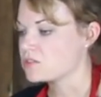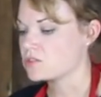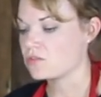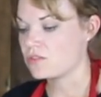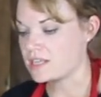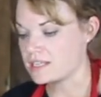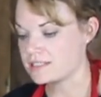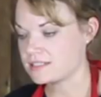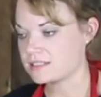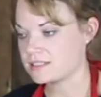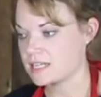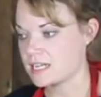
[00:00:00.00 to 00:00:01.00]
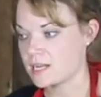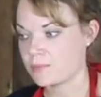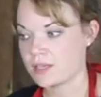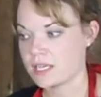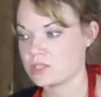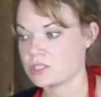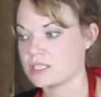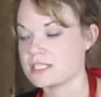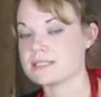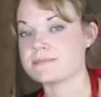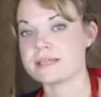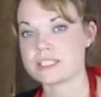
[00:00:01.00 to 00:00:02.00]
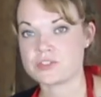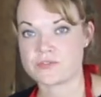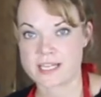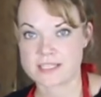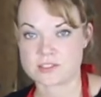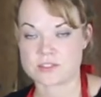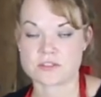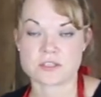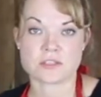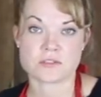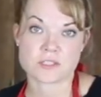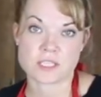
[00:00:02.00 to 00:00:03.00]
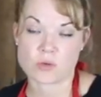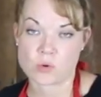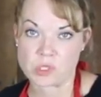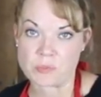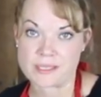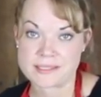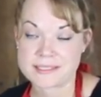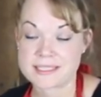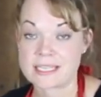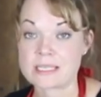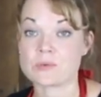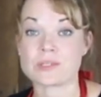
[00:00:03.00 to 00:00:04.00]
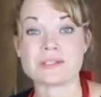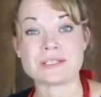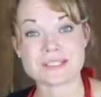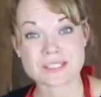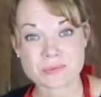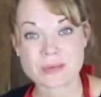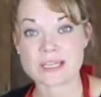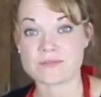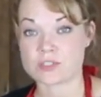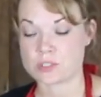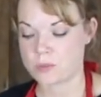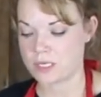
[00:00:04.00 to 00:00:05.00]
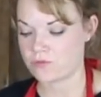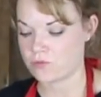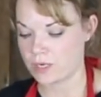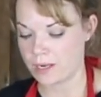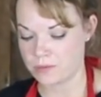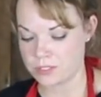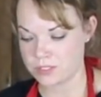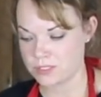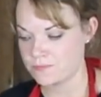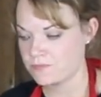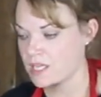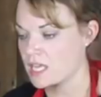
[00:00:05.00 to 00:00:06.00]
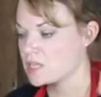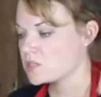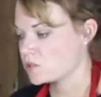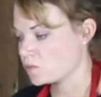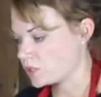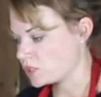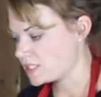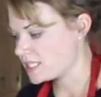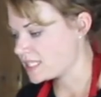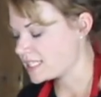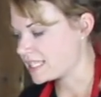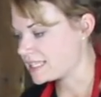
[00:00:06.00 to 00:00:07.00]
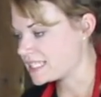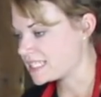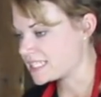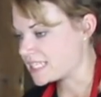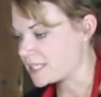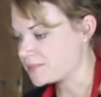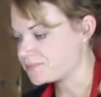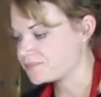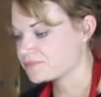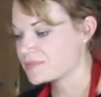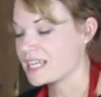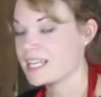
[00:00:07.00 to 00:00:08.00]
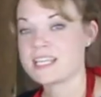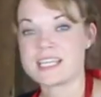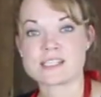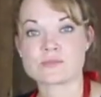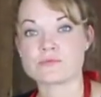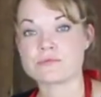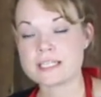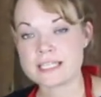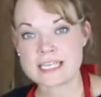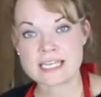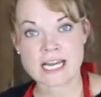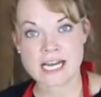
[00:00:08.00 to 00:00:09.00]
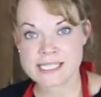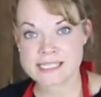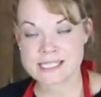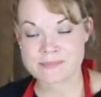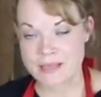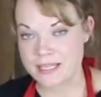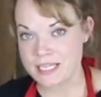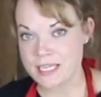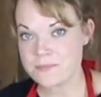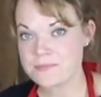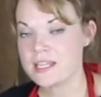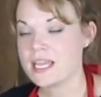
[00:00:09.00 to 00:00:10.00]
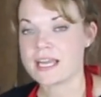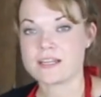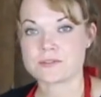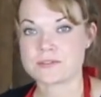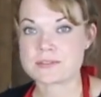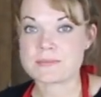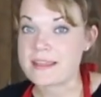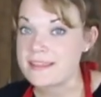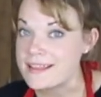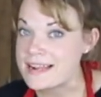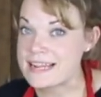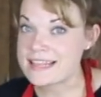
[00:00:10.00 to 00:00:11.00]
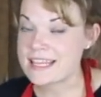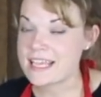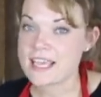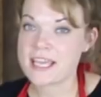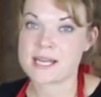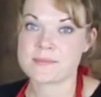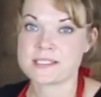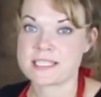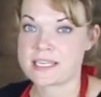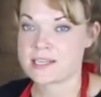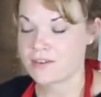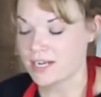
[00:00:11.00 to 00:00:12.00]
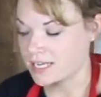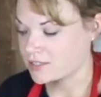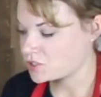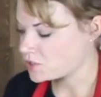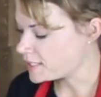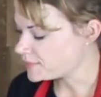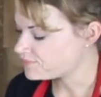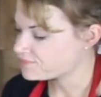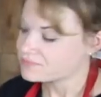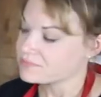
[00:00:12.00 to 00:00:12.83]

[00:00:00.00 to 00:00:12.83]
So this stain application is much faster than using oil-based stain where you need to wait for 24 hours. So we're just gonna let this sit. It's really not smelly. I don't smell anything and I'm standing right next to it